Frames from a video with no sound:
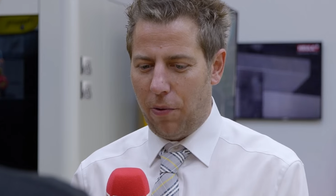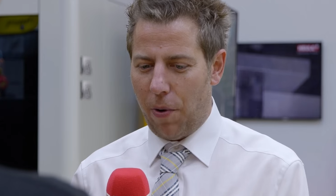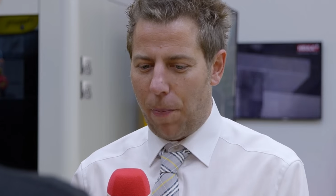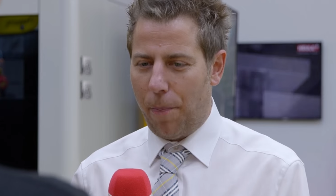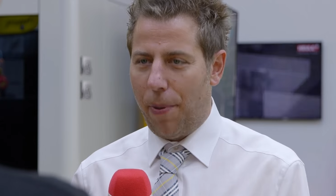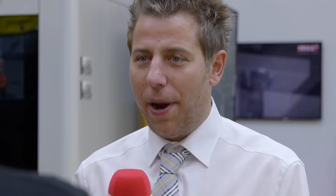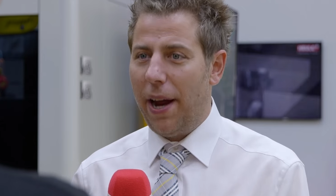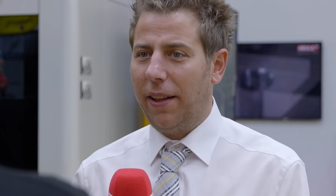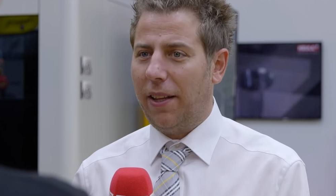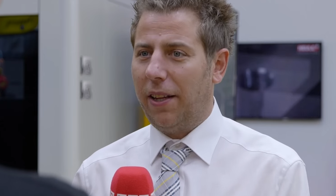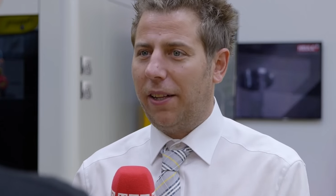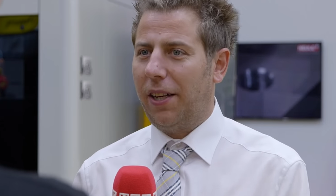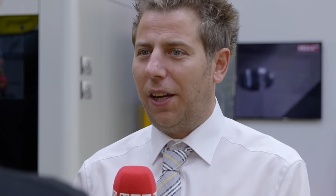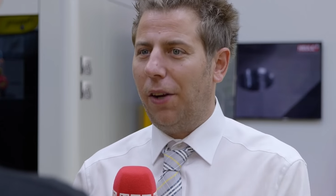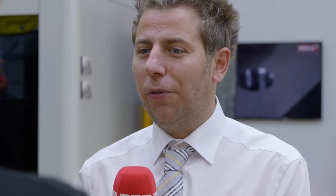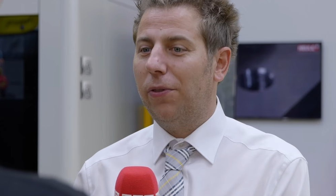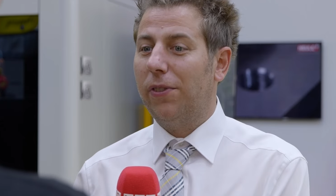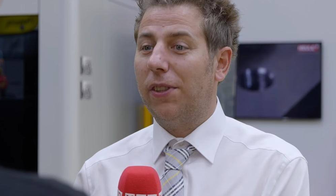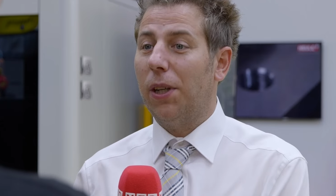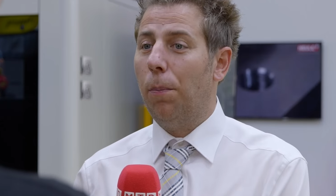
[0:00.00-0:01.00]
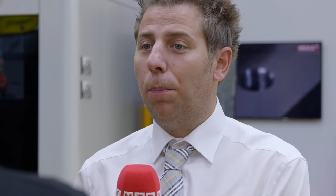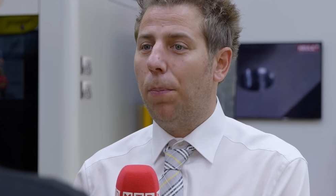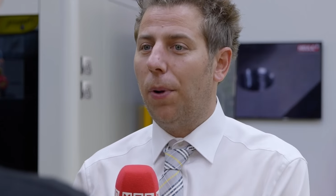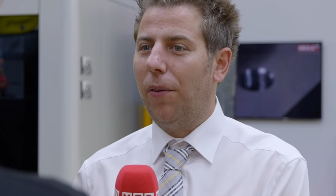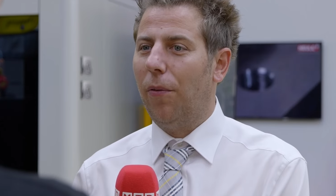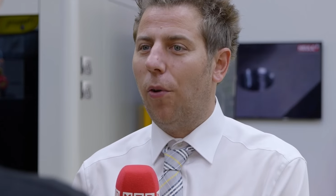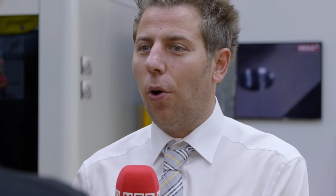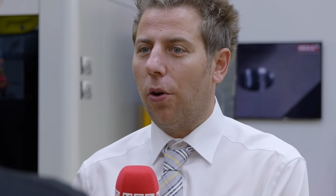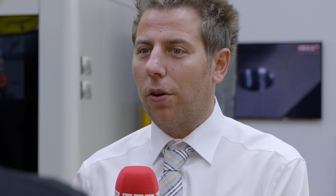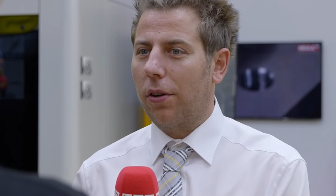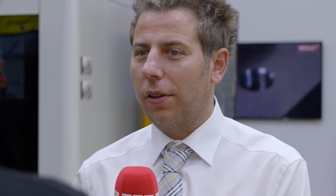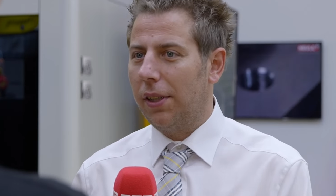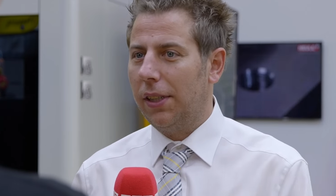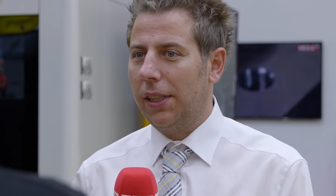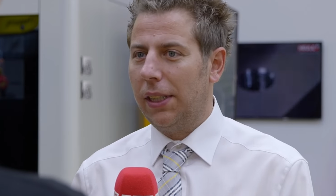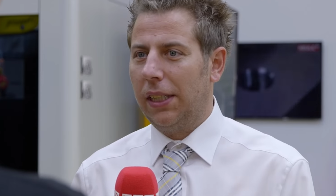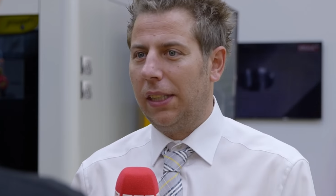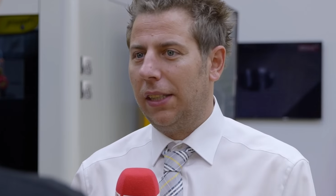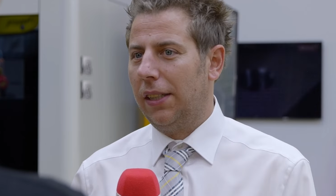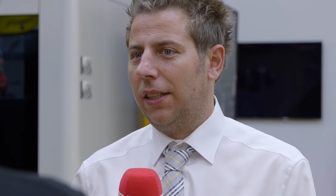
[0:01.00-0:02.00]
repetitive, simple work.
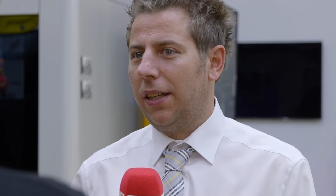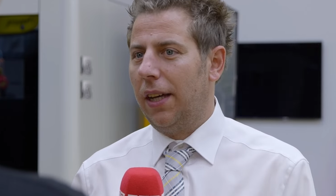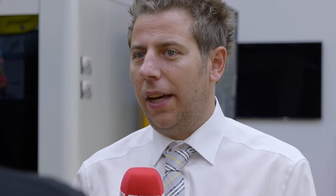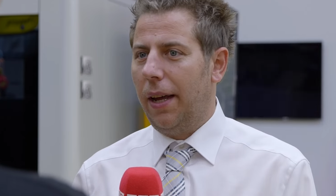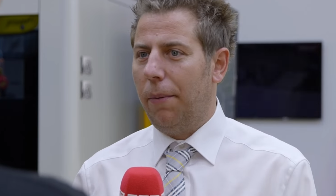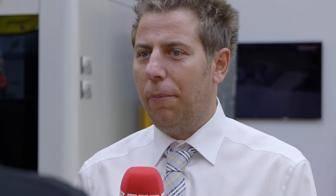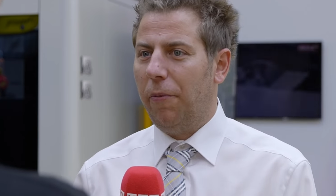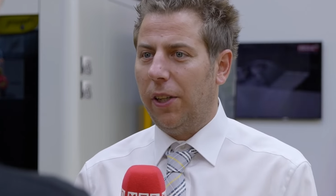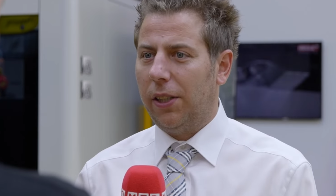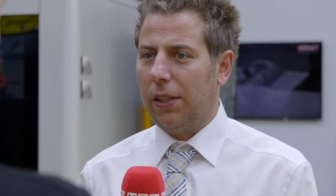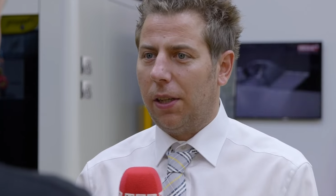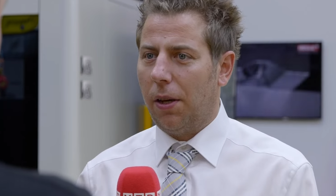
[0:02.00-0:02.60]
And with